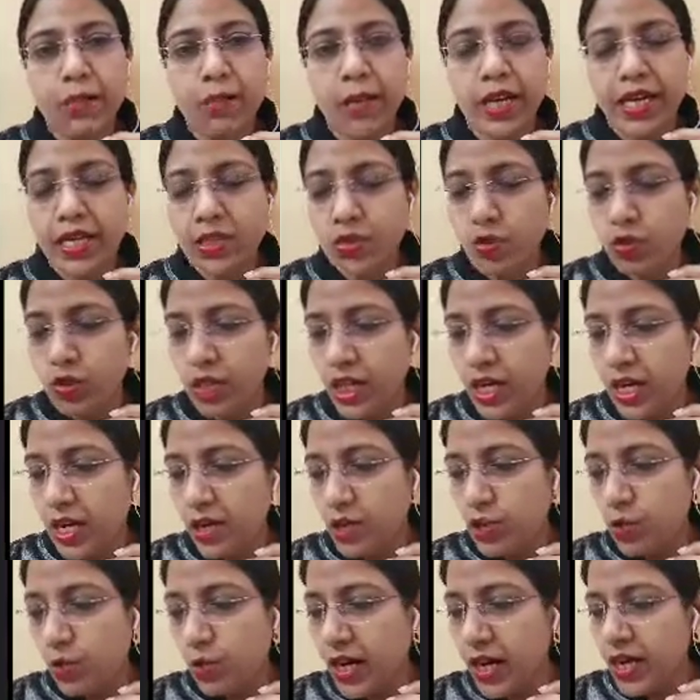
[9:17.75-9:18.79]
So the case
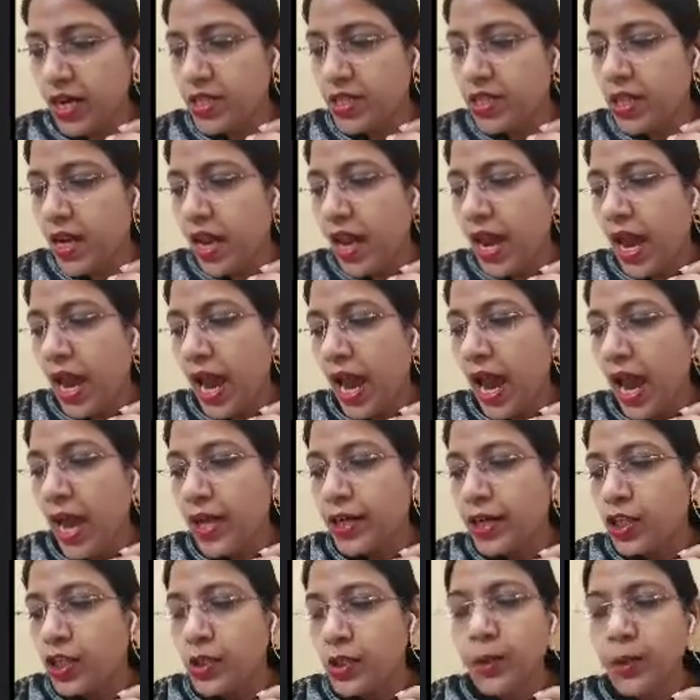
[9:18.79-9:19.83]
begins, and
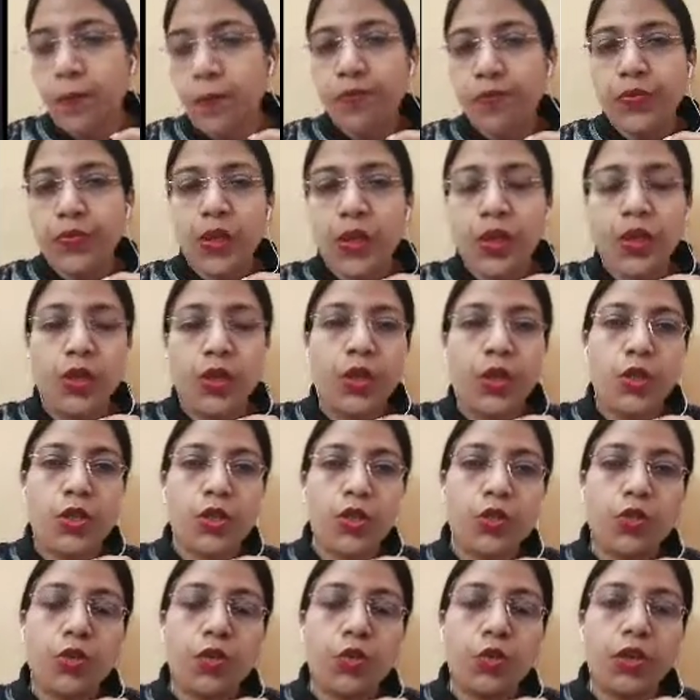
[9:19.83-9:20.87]
so
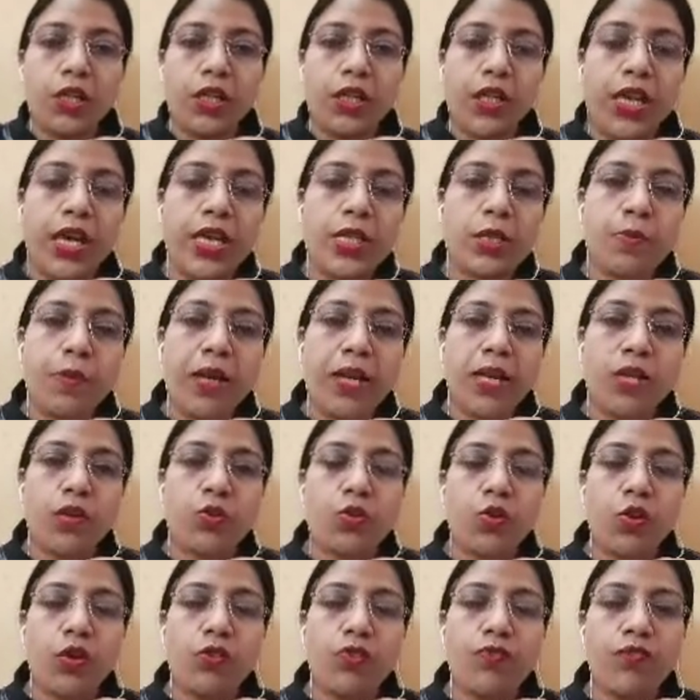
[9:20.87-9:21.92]
the case begins on
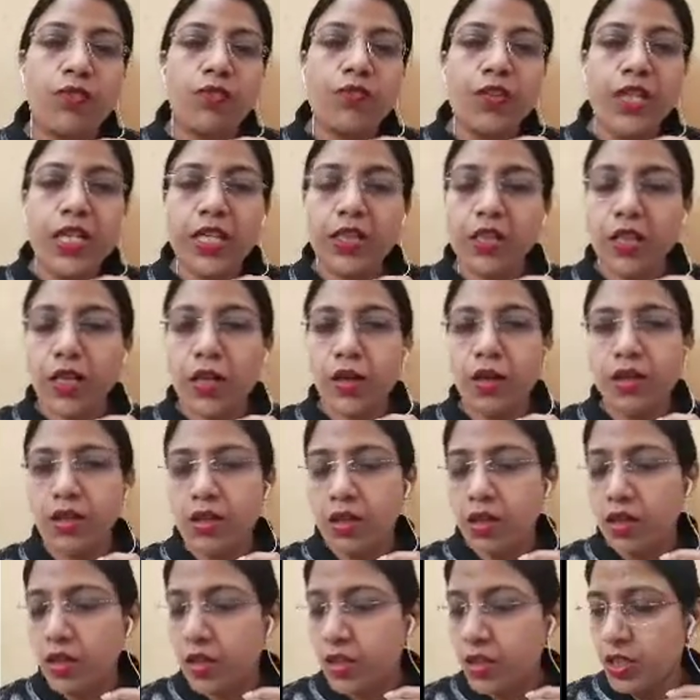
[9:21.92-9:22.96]
15th
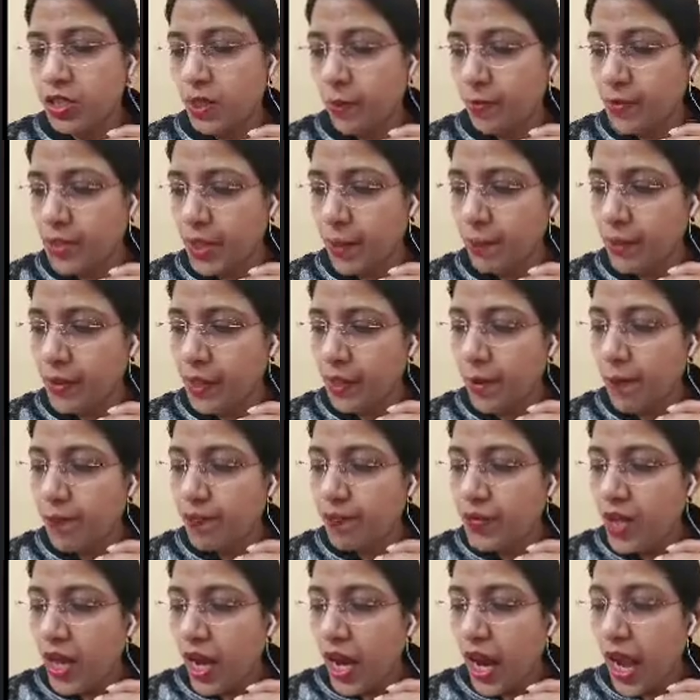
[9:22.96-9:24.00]
September,
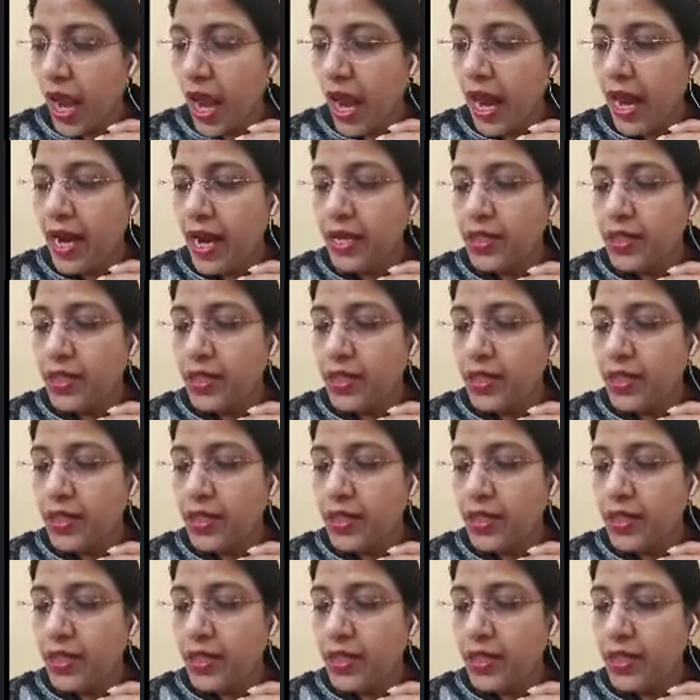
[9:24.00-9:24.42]
and